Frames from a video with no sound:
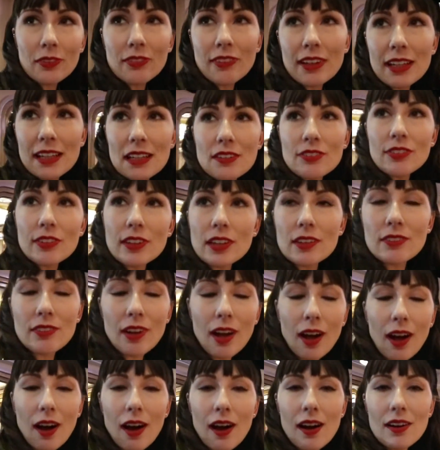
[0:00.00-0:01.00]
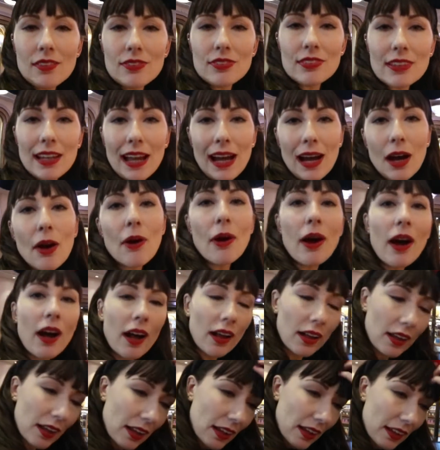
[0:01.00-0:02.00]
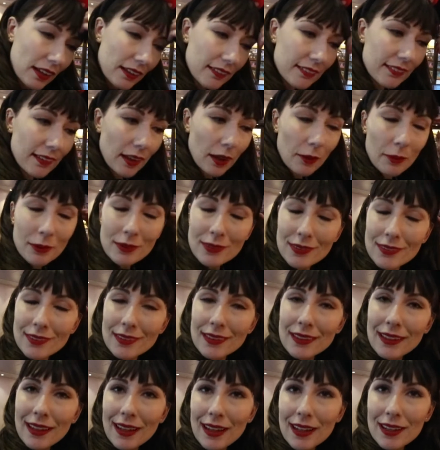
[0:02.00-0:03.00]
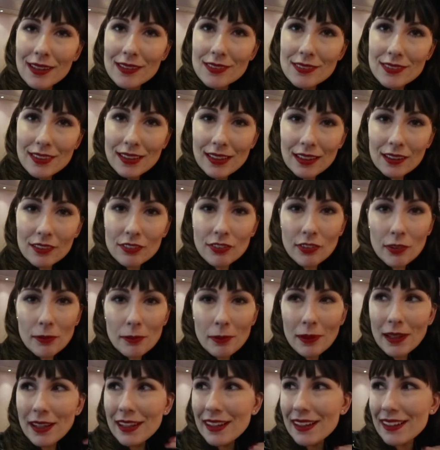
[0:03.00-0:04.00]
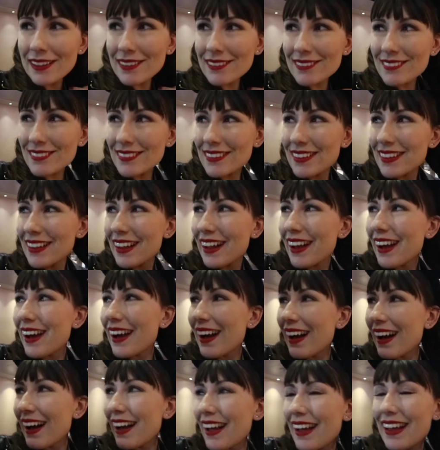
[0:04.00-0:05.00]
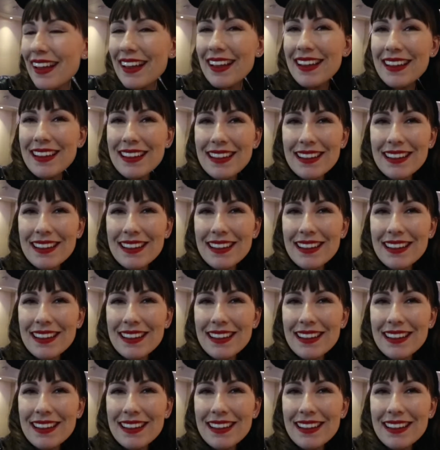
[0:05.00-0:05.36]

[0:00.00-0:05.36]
not ready for another half an hour. So we're just gonna chill for a bit. Hi.